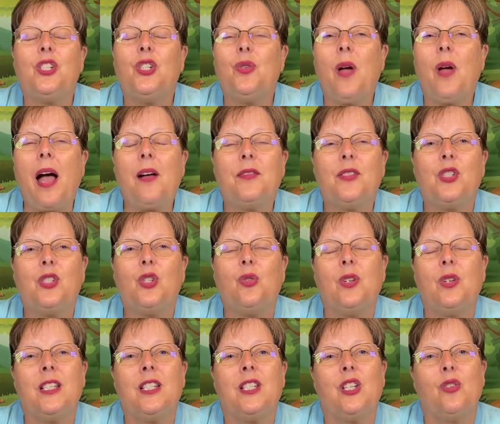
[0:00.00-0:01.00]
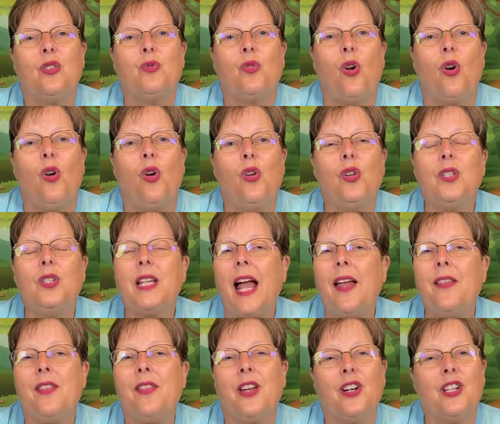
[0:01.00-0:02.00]
you have students enrolled
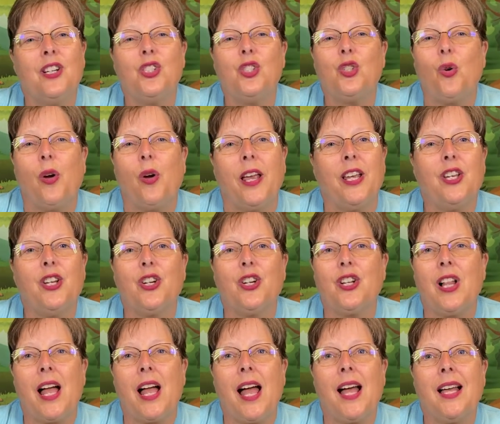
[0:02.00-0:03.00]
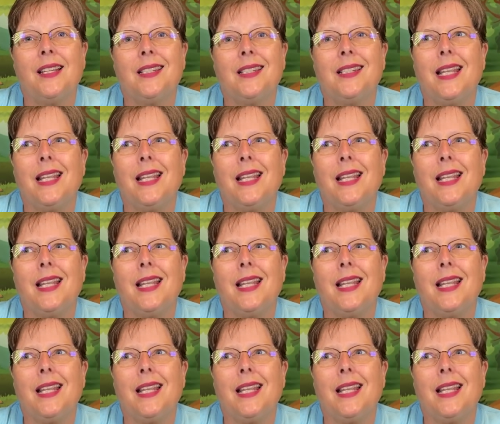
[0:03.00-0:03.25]
and they're enjoying your class,